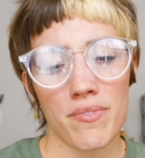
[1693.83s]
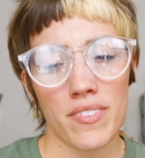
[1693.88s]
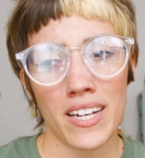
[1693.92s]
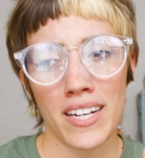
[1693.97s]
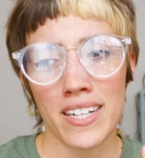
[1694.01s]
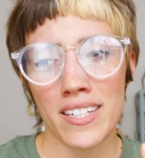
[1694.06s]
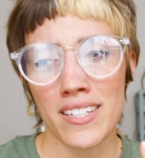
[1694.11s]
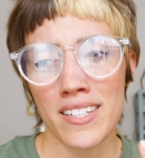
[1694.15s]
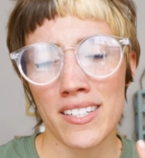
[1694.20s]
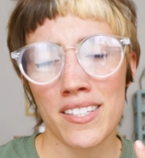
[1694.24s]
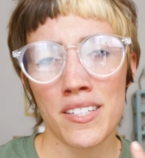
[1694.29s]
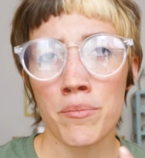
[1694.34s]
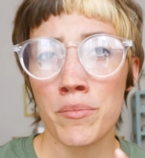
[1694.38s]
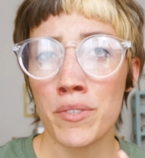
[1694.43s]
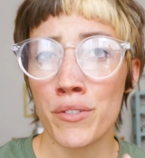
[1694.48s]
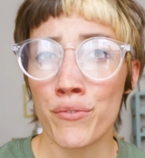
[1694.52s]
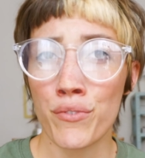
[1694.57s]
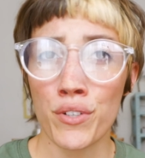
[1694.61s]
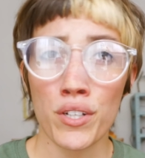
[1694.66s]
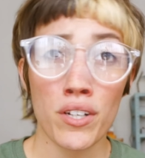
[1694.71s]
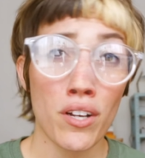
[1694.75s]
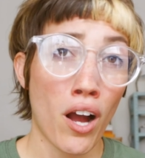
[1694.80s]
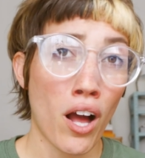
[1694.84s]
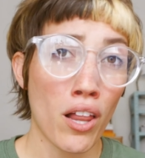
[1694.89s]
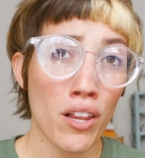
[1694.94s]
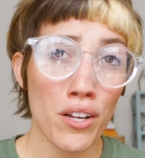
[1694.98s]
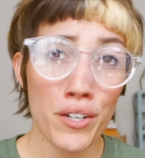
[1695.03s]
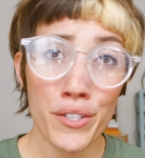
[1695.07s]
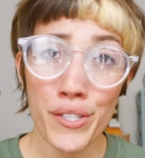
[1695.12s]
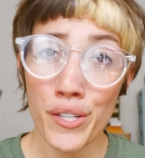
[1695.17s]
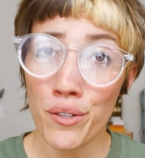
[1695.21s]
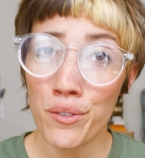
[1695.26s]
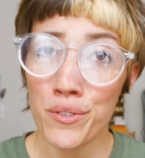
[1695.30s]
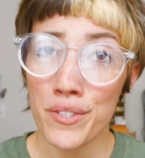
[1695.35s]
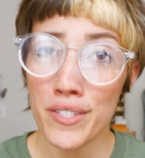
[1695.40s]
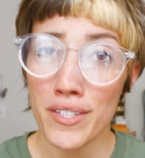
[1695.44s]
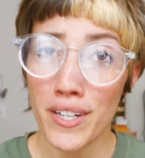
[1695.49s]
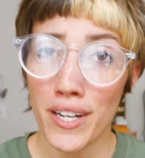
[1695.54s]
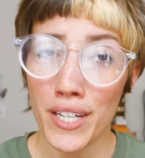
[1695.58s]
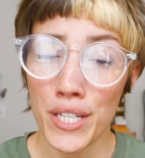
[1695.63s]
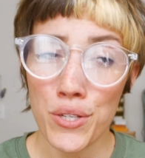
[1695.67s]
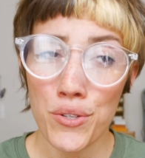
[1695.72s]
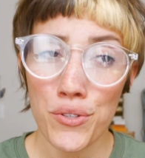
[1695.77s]
I did some different color tones
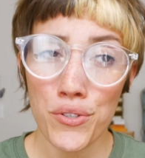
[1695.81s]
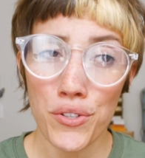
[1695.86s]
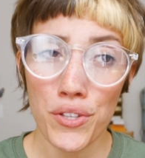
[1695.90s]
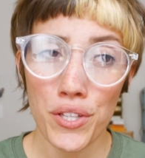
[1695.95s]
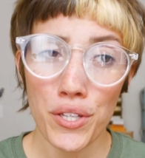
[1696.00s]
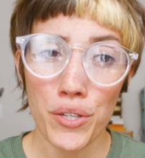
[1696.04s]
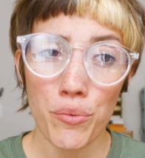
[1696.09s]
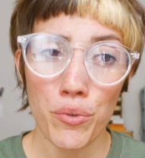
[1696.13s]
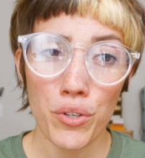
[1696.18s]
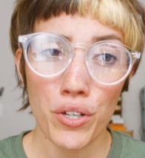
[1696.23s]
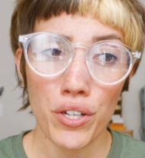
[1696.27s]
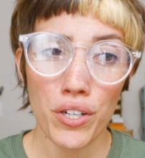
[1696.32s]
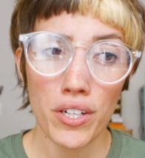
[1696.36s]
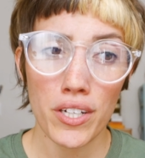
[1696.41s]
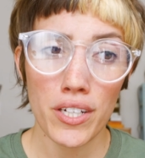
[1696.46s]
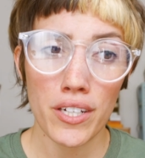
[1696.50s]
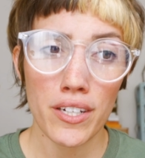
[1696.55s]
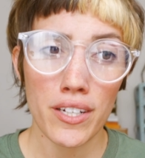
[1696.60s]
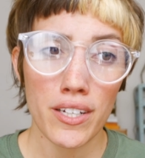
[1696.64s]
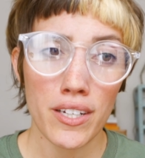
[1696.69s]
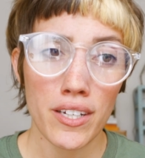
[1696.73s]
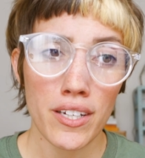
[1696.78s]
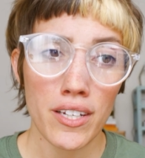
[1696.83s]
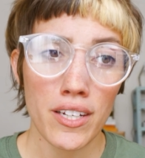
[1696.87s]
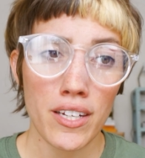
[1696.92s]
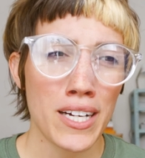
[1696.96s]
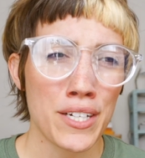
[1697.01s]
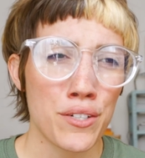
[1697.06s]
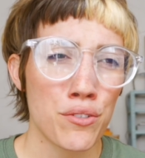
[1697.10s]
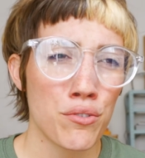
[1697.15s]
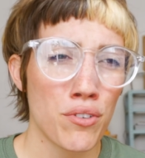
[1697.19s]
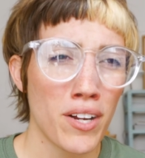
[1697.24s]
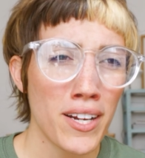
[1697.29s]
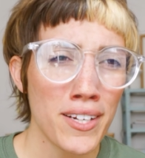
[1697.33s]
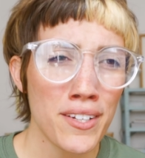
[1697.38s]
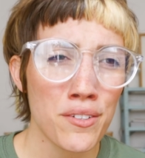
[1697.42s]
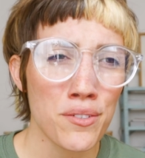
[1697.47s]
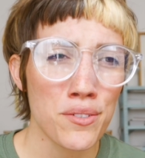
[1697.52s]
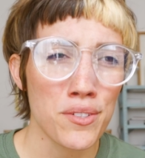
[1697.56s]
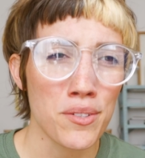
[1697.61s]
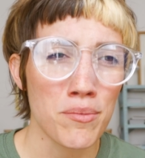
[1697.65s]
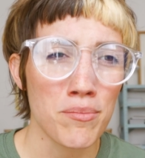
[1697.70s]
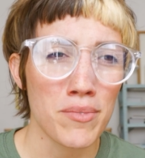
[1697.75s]
than I usually would. I tried to
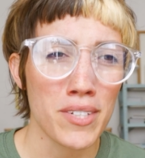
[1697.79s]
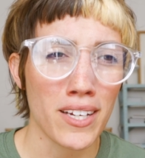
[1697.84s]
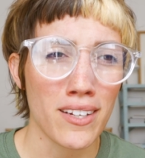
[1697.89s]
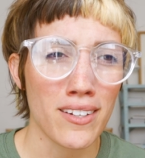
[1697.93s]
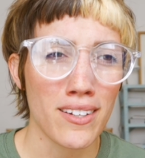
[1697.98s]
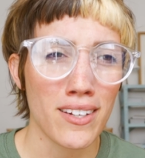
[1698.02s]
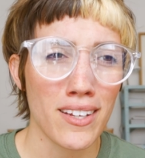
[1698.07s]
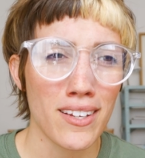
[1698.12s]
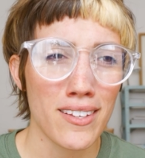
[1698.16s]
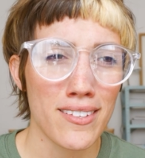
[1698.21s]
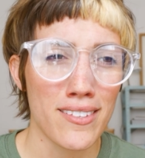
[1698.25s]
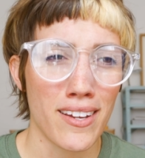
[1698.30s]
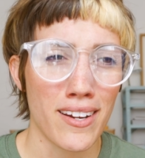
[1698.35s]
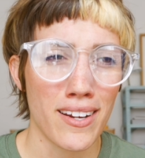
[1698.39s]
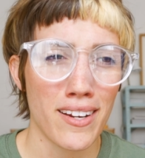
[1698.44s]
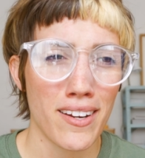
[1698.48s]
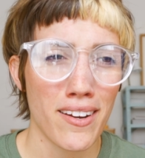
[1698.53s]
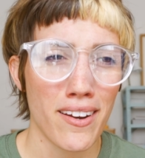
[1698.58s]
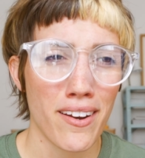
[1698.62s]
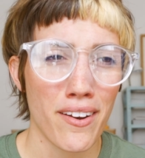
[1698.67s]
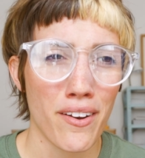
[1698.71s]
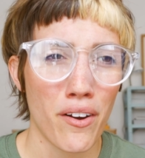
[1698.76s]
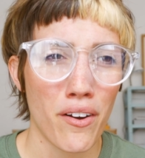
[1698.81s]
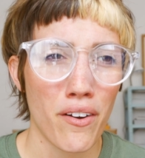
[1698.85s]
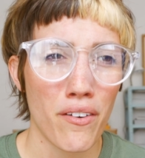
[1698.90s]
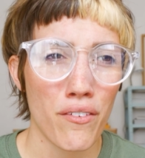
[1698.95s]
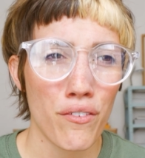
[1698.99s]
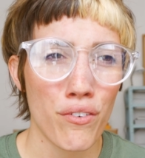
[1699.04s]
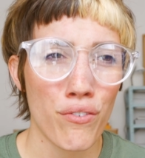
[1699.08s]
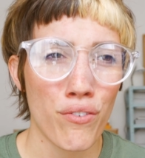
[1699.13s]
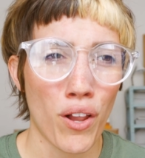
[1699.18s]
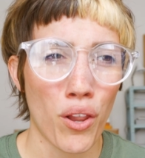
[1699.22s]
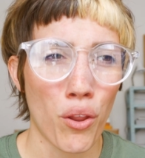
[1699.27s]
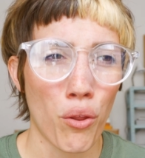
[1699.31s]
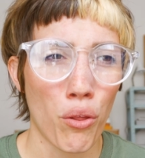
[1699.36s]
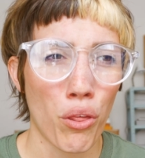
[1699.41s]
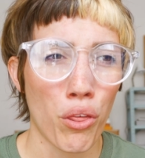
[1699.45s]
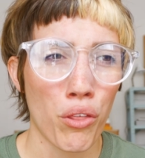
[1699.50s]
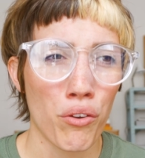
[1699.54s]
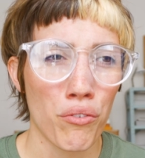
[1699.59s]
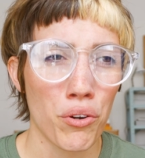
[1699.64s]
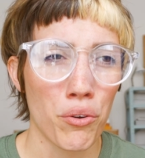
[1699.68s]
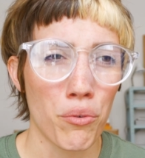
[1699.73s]
do some techniques that I didn't follow
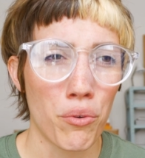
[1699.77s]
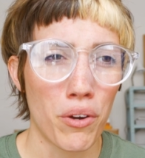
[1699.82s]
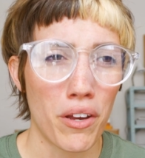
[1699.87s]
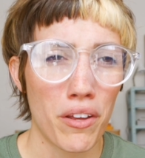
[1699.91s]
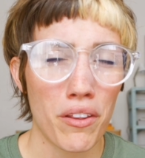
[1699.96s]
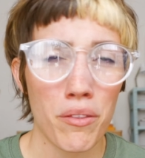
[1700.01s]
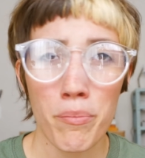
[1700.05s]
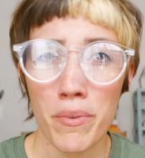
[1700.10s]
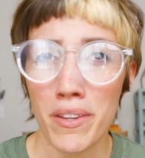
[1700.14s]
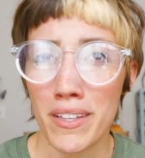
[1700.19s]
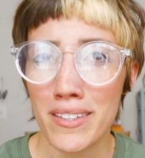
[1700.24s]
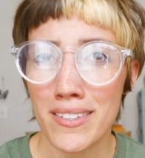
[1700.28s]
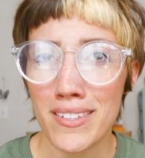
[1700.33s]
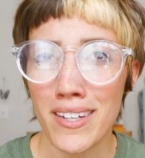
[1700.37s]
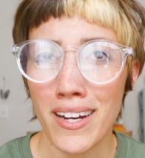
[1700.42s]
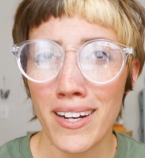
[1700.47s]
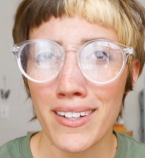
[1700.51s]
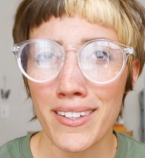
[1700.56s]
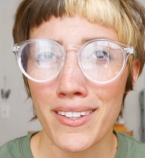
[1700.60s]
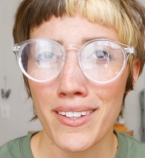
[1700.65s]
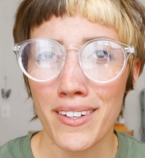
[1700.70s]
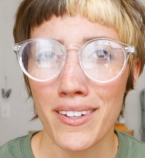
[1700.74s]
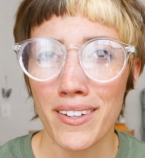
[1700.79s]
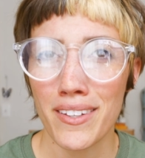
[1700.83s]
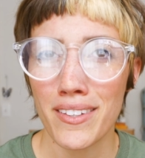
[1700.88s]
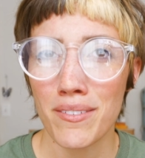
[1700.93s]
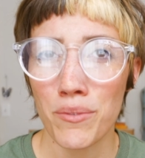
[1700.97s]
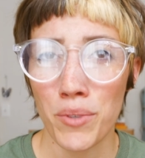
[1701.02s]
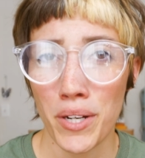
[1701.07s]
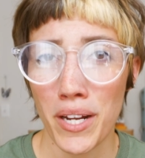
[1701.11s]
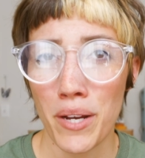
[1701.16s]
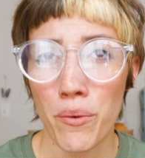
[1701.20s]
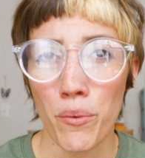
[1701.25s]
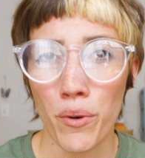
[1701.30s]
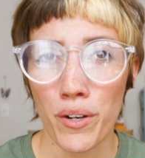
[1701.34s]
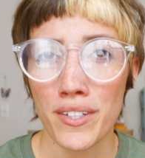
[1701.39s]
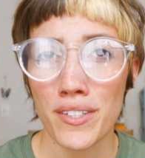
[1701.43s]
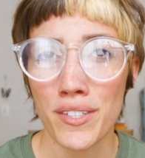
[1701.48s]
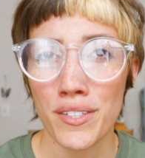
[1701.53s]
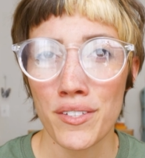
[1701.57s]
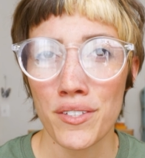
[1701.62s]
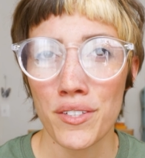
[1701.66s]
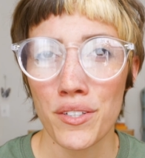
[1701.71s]
through with, but that's kind of what I
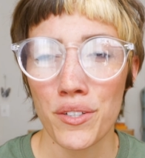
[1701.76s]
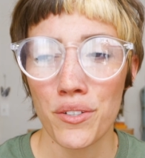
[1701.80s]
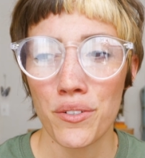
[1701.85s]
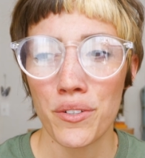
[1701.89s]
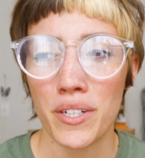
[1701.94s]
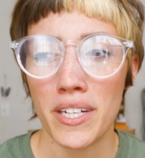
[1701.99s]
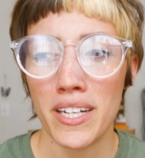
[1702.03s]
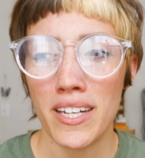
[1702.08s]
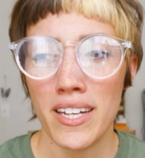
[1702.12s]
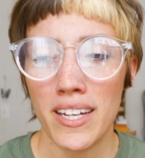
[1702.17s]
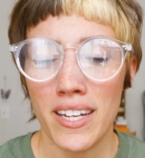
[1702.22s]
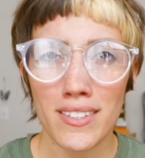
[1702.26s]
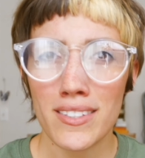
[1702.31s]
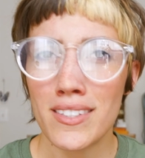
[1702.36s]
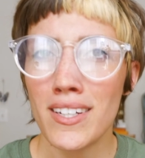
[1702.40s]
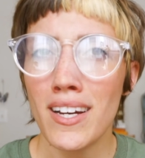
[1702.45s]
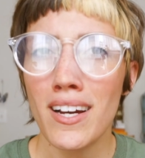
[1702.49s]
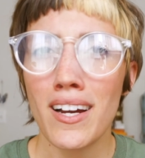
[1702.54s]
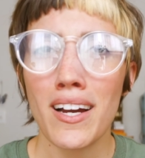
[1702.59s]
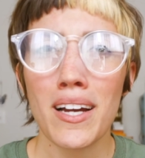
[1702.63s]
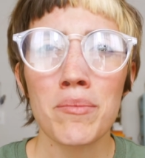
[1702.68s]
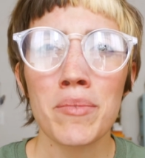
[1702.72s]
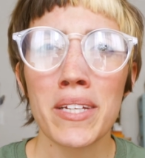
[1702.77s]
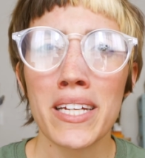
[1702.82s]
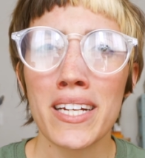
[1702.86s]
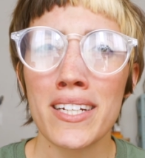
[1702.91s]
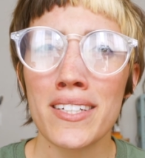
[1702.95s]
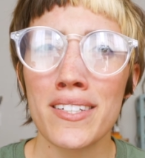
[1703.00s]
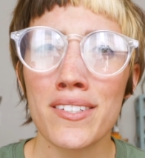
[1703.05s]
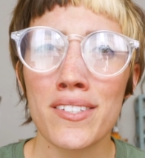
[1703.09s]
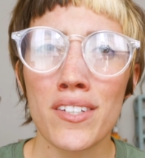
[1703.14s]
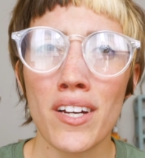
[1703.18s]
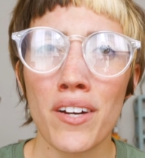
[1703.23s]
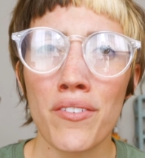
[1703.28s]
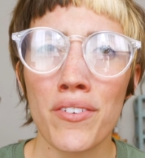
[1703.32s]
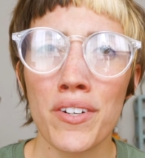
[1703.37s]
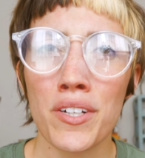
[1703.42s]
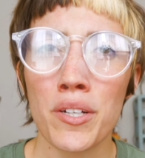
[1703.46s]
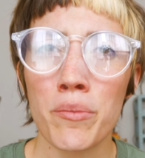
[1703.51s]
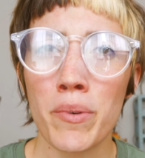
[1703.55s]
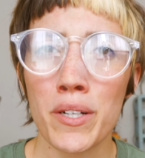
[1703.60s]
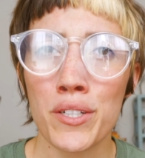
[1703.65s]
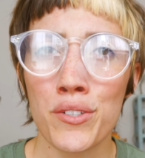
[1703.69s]
wanted to do. Yeah, I mean, I
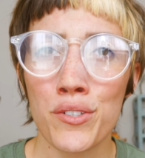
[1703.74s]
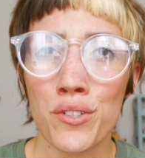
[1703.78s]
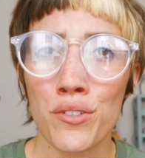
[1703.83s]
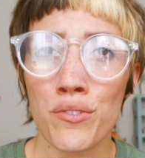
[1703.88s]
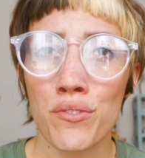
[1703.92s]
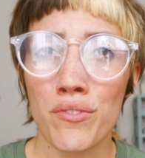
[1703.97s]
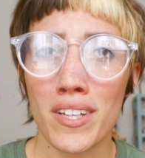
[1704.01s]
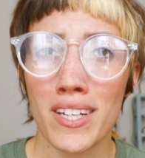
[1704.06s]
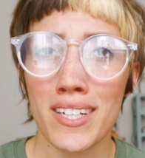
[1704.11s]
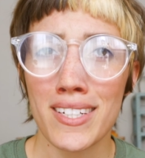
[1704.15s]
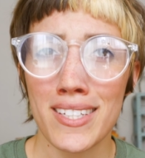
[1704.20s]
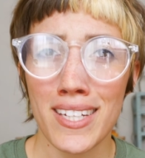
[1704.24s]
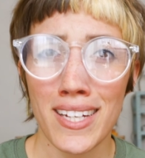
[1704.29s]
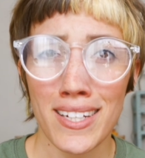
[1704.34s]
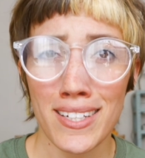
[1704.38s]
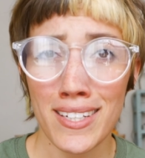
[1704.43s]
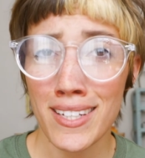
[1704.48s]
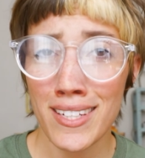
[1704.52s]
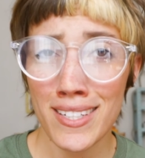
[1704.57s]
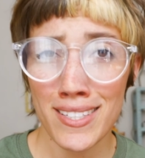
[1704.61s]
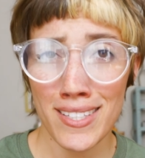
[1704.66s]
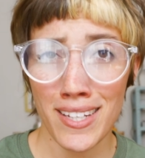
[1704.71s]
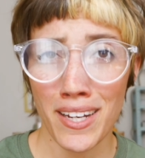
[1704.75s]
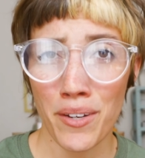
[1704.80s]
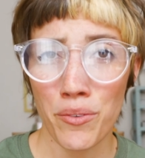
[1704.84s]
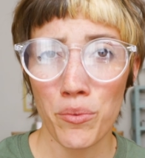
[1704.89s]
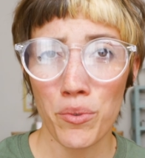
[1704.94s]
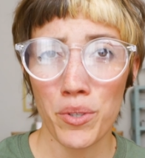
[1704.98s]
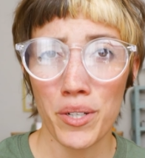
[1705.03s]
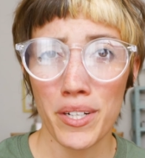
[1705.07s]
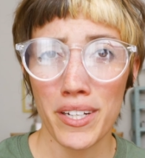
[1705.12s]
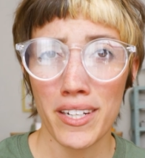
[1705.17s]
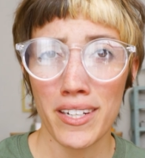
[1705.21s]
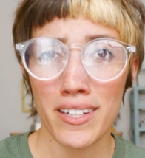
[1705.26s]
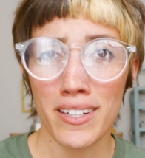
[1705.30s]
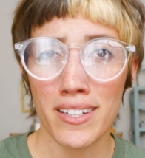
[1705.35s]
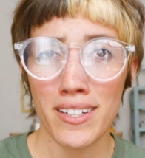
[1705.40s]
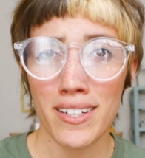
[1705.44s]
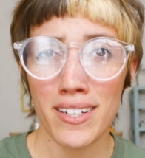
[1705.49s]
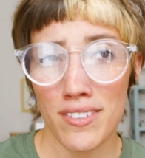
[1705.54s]
discovered a bunch of like techniques I wouldn't